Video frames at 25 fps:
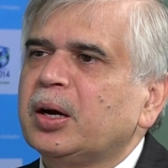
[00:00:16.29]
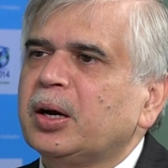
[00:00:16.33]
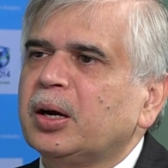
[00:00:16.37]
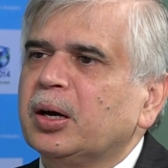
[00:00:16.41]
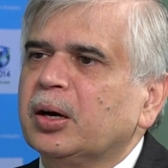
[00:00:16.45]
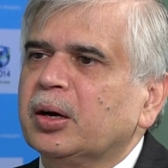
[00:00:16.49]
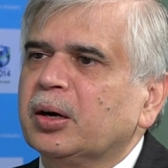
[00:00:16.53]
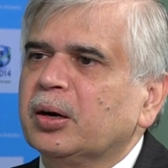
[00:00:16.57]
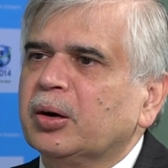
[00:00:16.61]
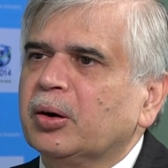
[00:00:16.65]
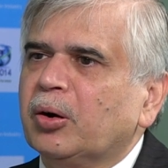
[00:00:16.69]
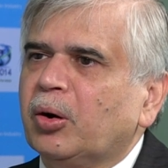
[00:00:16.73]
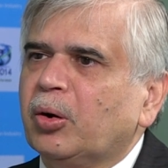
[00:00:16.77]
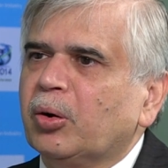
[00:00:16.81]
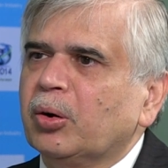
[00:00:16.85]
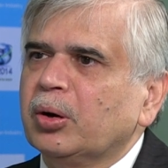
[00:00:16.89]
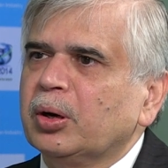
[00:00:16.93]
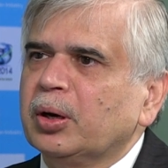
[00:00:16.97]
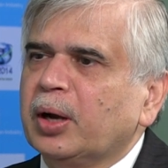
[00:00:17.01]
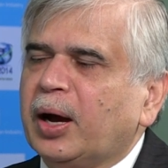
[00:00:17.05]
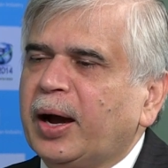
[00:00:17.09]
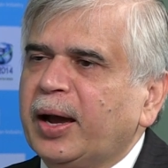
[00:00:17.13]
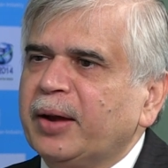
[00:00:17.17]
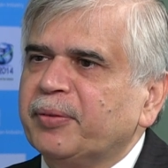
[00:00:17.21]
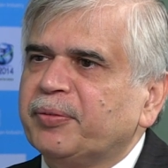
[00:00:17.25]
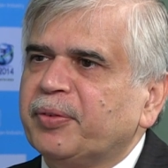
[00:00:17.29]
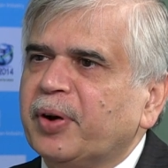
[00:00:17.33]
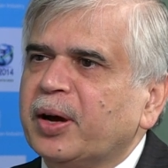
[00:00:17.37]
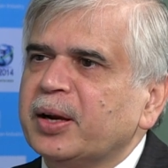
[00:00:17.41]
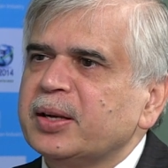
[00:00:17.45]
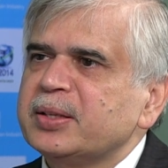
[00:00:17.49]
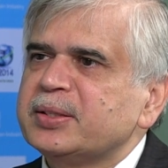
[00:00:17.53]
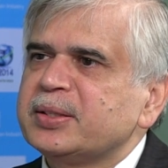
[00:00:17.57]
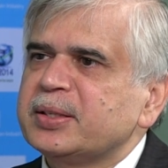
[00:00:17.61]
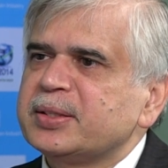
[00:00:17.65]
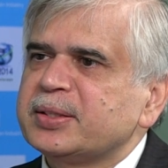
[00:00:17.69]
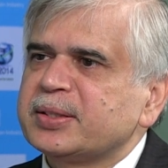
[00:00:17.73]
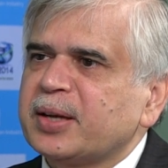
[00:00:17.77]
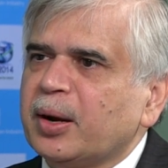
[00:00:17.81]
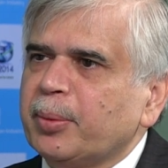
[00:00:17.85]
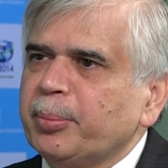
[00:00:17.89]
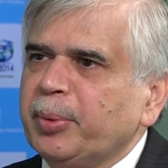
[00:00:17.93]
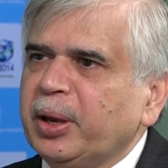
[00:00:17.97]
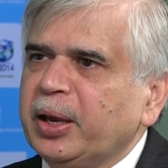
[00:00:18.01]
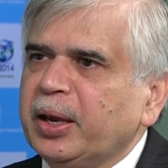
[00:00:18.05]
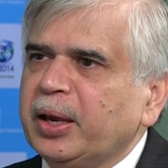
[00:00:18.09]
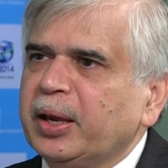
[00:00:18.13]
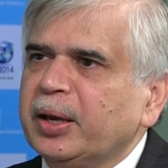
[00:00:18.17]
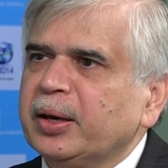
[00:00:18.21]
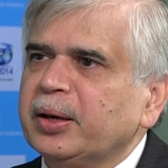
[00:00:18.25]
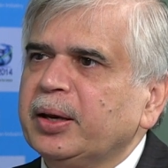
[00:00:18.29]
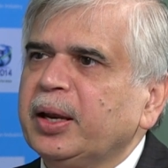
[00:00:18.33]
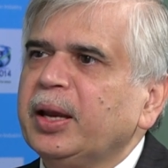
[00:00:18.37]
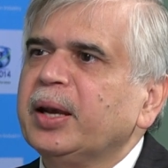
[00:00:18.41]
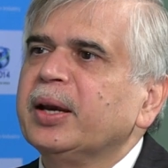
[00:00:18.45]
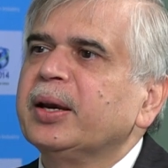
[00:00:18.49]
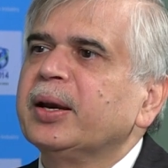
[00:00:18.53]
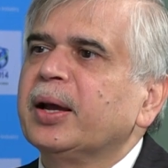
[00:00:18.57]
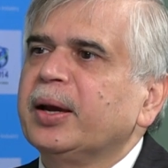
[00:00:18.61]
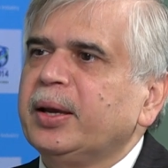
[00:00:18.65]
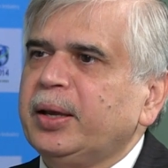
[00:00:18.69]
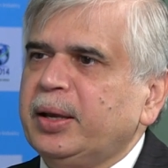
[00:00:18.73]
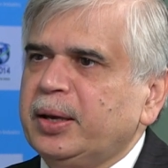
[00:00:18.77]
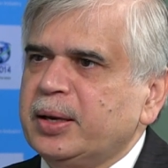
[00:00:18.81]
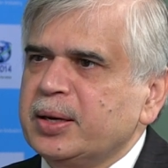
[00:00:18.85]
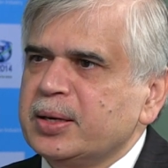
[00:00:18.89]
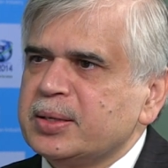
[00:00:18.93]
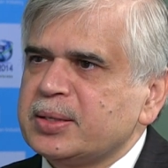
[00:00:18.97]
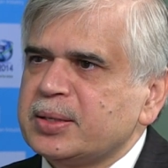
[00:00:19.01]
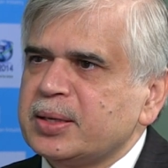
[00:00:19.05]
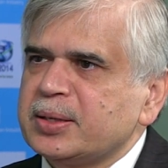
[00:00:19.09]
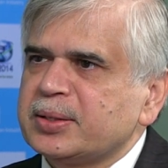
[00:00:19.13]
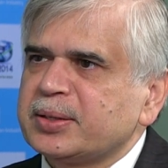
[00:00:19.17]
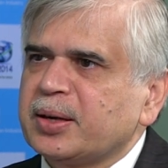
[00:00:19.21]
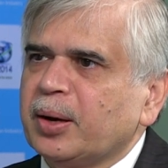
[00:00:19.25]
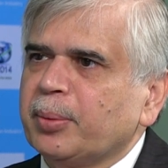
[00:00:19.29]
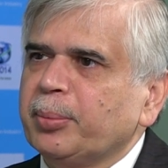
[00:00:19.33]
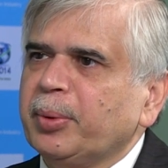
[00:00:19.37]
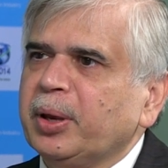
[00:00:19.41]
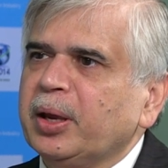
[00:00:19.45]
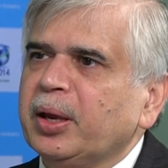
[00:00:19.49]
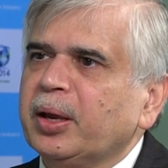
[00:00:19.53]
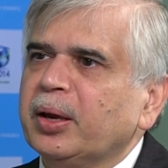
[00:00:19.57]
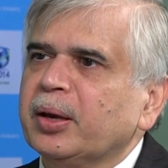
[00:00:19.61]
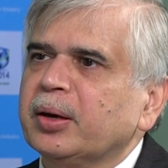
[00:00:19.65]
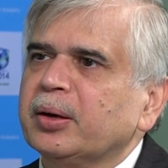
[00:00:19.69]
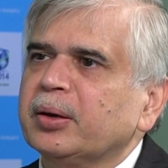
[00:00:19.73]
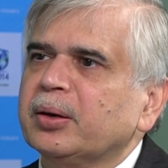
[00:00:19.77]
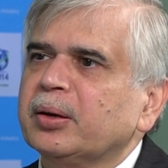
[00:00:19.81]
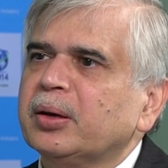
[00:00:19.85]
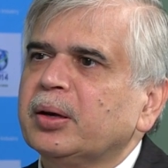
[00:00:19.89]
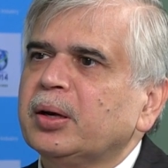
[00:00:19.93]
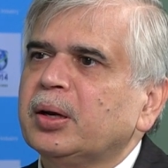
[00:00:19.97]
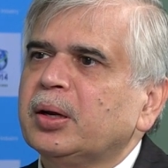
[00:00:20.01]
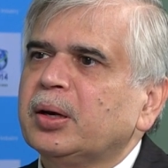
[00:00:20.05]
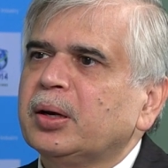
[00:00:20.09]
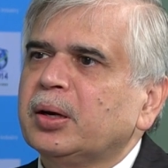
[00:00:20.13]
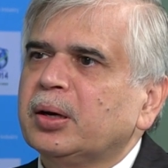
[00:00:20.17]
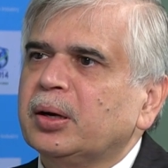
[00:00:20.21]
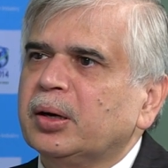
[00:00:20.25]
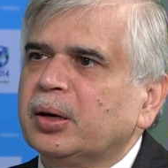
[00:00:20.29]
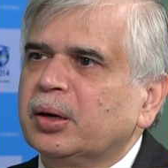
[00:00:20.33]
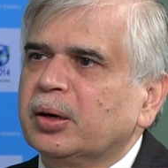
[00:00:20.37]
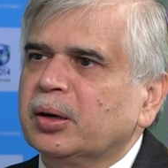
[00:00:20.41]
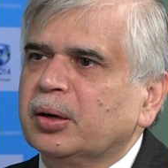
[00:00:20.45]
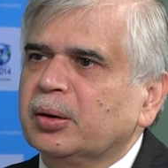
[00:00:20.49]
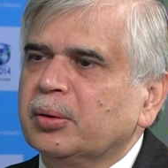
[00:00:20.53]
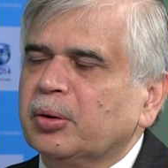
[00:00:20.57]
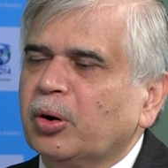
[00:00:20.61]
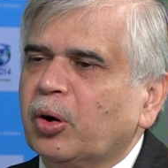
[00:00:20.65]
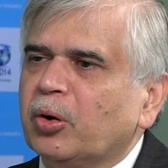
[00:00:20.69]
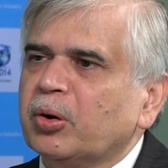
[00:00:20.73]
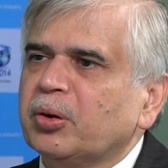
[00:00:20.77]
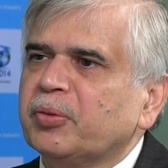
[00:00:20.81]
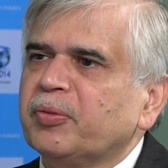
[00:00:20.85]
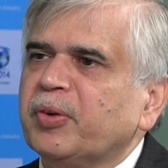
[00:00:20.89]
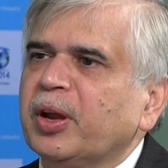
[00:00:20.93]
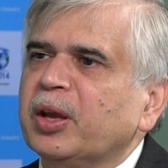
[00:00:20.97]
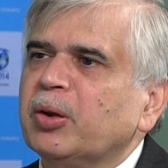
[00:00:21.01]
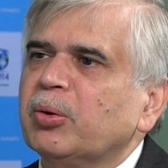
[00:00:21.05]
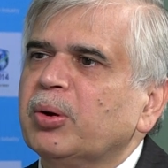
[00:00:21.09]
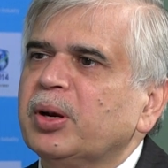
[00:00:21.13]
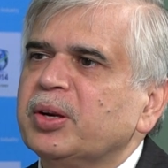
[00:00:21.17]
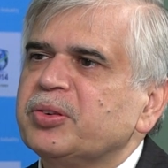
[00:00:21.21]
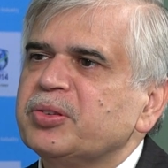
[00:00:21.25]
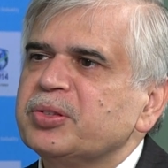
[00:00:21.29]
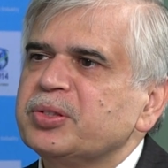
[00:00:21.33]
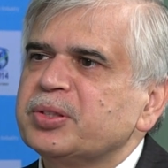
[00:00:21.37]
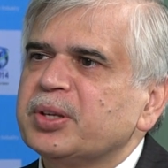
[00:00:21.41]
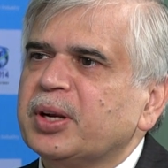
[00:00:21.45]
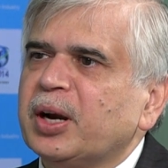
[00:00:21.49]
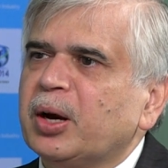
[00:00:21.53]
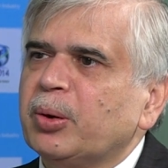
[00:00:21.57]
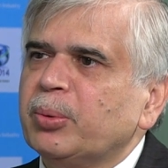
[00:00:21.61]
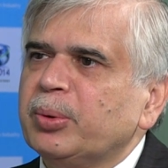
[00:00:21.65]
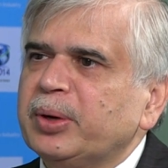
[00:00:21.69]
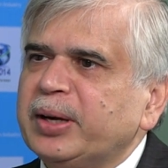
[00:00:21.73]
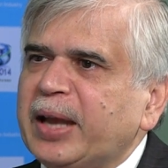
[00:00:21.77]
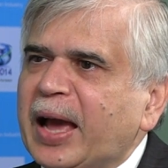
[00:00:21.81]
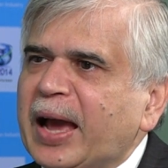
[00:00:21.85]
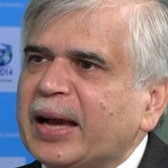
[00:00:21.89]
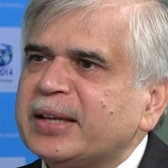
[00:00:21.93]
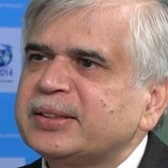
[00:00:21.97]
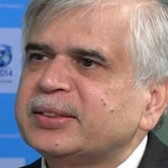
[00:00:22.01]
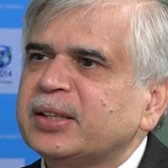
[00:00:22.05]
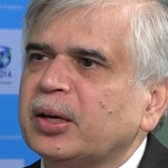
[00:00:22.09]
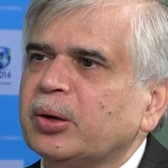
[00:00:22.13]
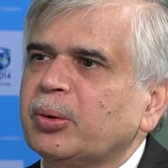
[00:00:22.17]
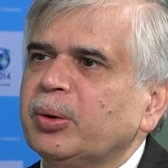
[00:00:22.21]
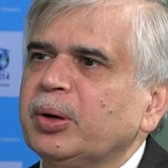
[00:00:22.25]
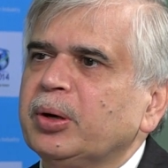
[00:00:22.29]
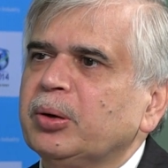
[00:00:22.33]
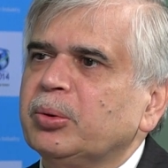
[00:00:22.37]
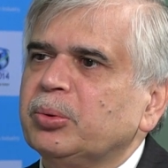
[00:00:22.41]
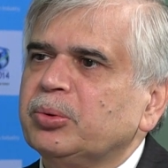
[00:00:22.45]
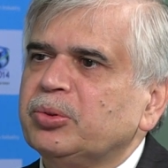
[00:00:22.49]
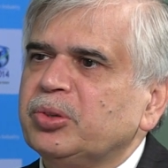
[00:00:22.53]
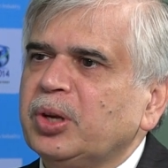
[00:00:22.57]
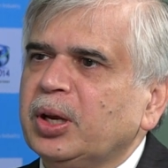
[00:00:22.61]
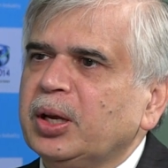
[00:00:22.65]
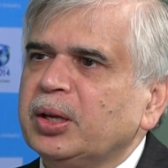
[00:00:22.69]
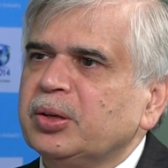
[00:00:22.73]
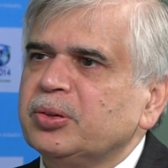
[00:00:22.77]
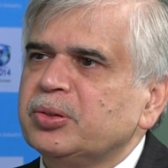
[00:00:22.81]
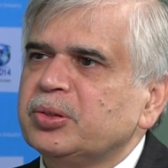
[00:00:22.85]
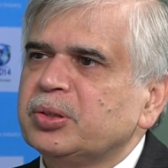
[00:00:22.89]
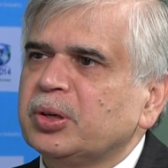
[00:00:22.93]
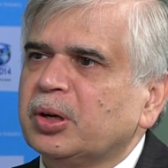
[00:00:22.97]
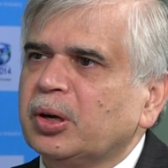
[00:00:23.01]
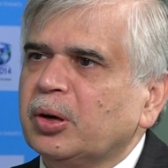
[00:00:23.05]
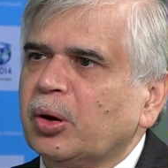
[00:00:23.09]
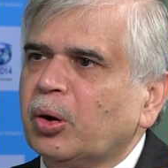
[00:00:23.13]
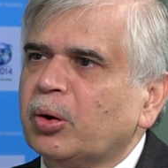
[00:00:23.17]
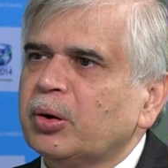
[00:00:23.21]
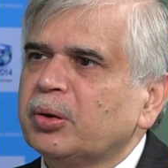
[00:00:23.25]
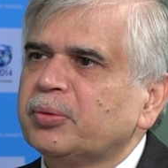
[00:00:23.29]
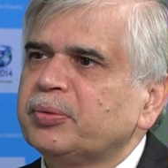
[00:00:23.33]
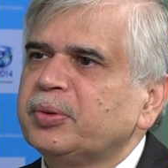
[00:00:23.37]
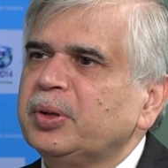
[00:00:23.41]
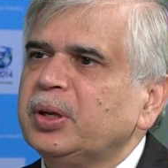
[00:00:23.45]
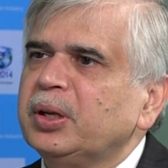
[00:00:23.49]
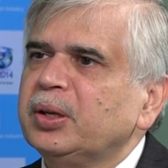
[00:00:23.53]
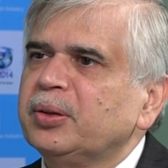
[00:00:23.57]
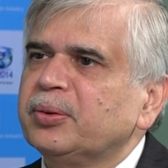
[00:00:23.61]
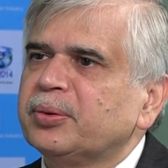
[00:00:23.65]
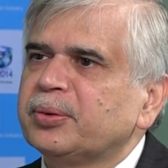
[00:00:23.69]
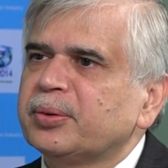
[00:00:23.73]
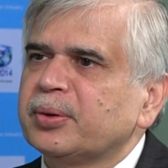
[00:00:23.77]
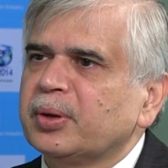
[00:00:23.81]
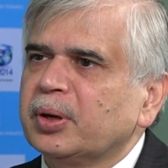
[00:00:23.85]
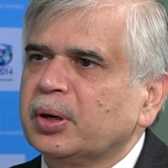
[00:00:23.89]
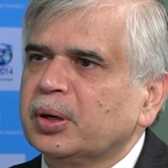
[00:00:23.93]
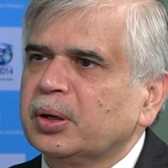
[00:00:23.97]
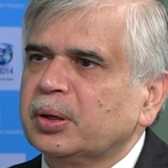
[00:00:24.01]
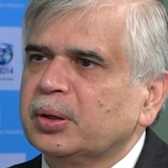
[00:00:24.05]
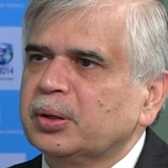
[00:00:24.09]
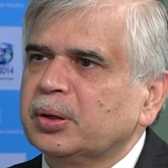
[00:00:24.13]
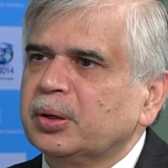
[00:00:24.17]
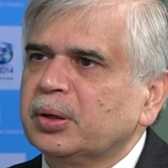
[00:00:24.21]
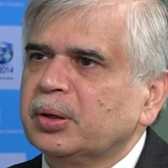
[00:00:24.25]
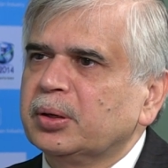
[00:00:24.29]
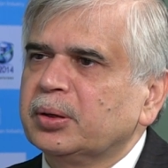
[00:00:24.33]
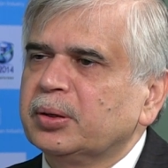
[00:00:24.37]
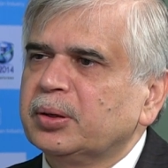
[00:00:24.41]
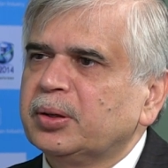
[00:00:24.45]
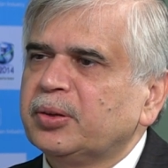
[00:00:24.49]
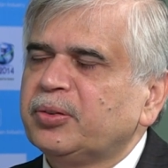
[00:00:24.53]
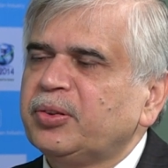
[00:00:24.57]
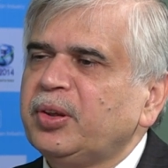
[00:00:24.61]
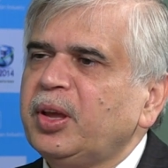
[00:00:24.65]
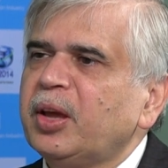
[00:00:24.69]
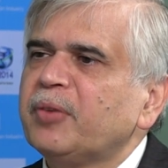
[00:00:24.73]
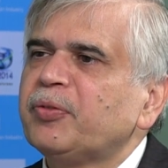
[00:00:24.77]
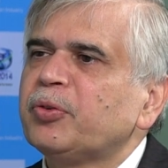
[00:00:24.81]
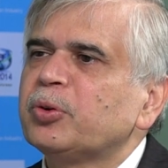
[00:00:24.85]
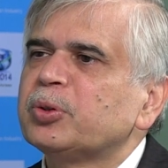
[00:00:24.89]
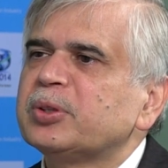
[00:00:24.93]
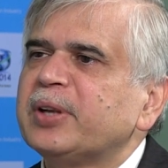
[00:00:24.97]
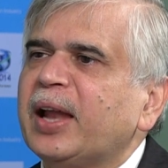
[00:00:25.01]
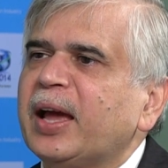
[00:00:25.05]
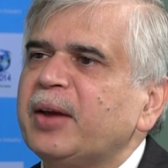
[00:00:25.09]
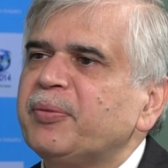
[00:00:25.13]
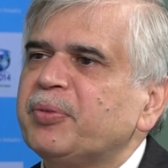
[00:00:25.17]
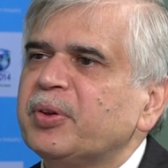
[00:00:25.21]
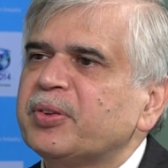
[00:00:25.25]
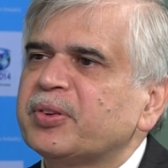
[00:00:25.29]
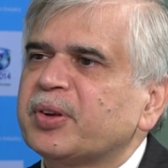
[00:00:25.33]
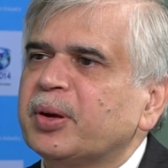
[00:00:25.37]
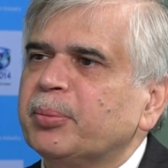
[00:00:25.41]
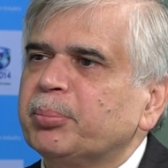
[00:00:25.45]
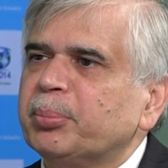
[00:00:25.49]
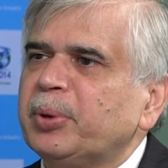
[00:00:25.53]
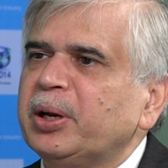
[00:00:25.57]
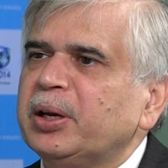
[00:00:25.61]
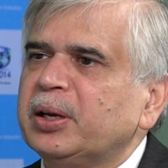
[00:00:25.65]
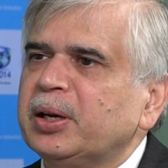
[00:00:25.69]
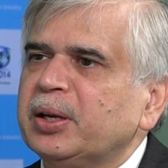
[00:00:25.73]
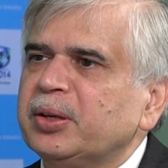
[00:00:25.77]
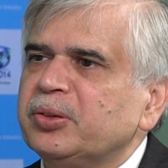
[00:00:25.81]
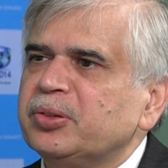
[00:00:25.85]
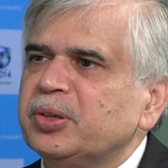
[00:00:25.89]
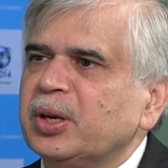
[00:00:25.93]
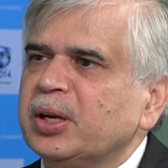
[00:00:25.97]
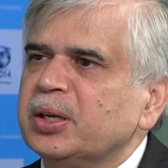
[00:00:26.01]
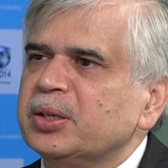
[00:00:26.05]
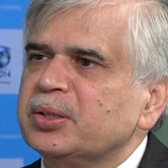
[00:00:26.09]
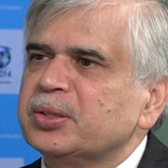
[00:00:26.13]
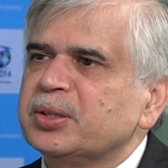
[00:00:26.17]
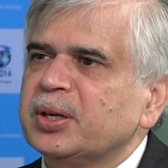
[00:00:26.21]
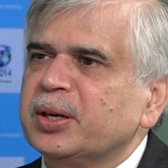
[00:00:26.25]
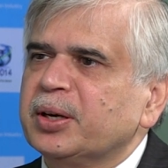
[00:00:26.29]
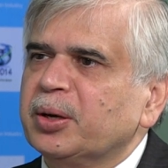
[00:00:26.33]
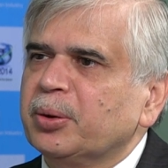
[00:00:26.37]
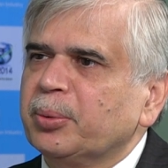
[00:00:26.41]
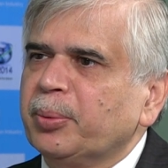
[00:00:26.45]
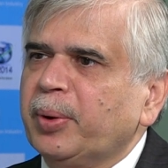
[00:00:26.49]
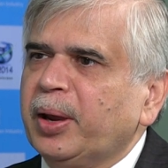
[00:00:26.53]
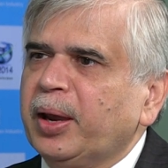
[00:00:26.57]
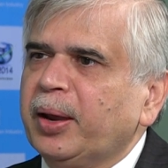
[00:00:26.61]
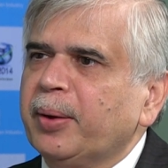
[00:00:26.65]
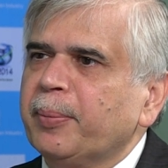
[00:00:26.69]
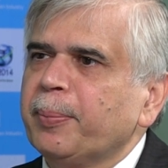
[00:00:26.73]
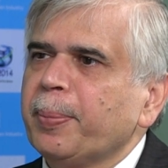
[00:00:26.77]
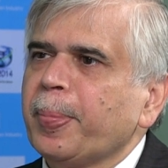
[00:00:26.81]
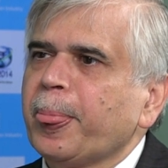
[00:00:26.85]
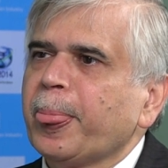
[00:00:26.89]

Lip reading: All IFRS is coming in, Ind AS is coming in. A lot of regulations around tax are going to change. A lot of these, the CFO's life has completely changed in a way.